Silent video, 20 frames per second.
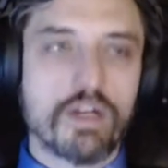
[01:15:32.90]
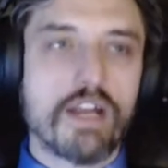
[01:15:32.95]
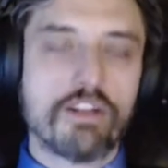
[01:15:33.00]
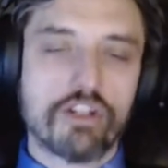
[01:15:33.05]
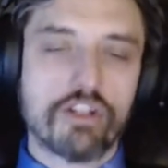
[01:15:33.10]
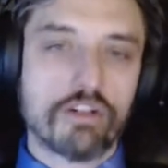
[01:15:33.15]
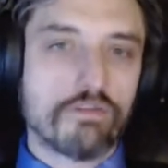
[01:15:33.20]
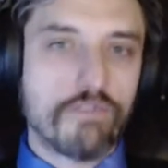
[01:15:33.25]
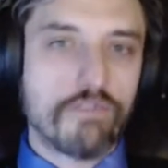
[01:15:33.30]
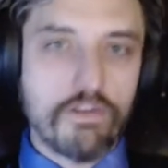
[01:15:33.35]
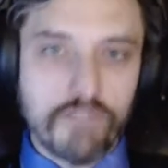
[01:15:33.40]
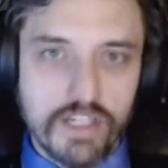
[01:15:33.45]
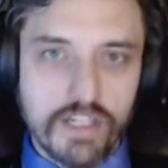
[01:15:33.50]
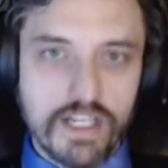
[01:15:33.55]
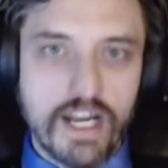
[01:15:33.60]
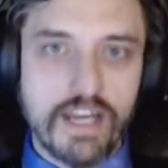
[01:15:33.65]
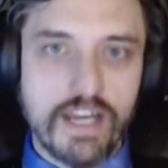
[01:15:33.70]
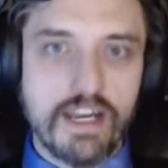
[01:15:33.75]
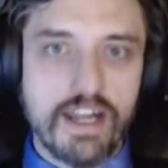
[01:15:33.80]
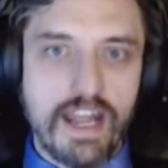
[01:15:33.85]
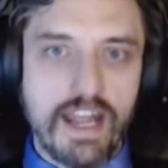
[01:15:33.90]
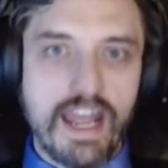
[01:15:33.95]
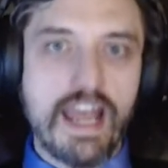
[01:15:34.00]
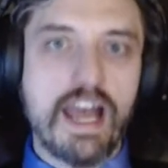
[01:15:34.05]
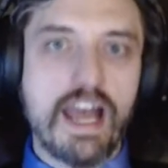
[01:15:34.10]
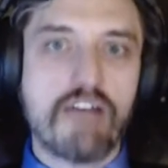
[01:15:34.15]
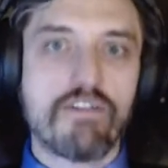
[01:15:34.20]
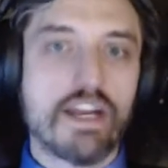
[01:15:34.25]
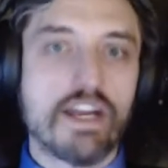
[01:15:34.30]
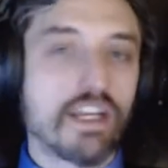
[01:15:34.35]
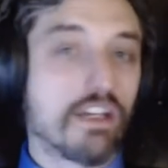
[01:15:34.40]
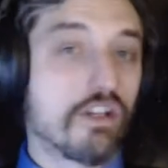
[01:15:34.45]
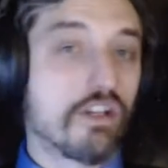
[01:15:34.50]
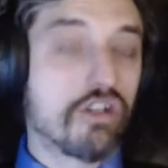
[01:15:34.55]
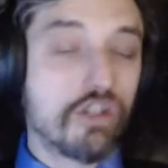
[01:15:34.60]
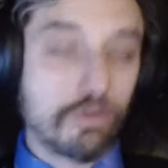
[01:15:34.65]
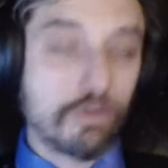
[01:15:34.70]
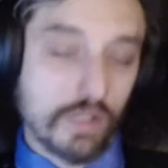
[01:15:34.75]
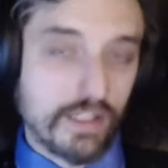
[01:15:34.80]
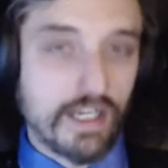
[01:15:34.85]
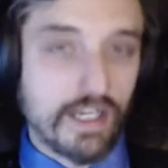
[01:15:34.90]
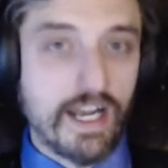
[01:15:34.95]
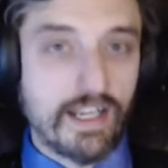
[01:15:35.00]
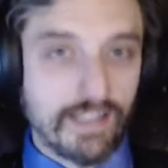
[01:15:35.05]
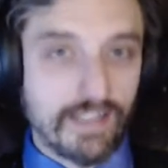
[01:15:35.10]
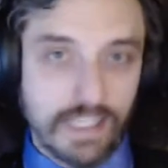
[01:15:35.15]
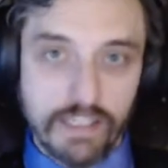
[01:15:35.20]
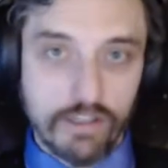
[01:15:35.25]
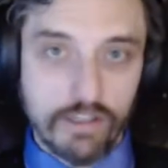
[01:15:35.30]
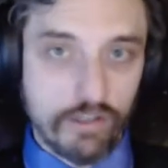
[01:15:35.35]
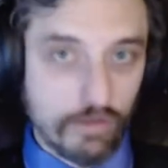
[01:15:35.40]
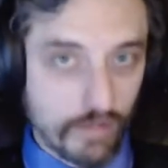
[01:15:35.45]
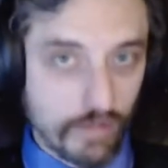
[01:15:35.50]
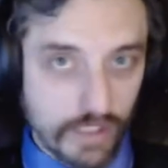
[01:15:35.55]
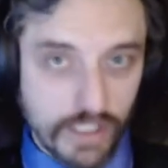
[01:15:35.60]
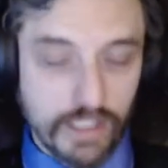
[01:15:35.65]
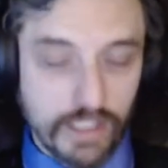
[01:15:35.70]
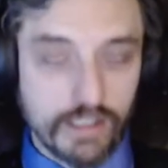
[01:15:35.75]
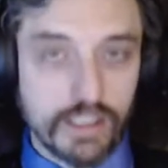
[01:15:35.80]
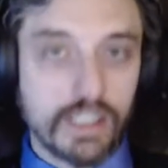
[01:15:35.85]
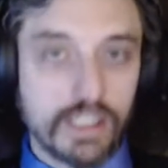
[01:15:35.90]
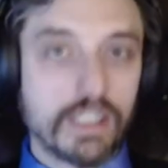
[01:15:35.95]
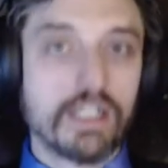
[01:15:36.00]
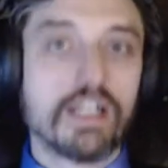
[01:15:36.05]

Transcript: when I turn 59 and a half, I can annuitize that annuity